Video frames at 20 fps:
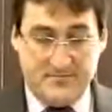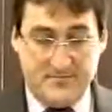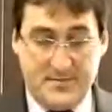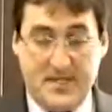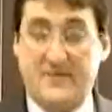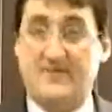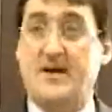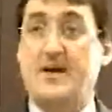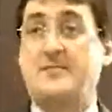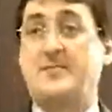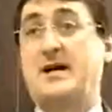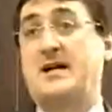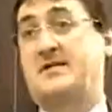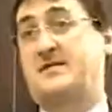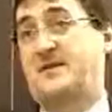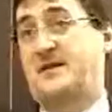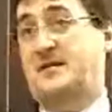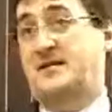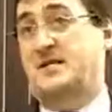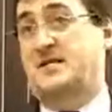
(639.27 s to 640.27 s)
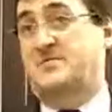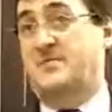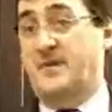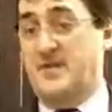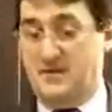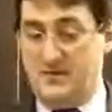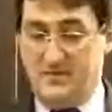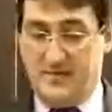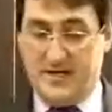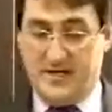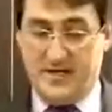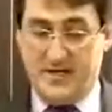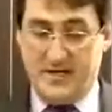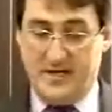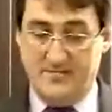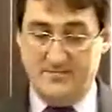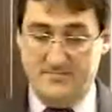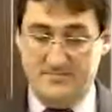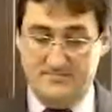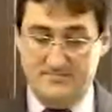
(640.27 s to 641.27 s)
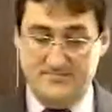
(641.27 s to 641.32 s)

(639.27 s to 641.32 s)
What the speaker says: They've got better things to spend their money on,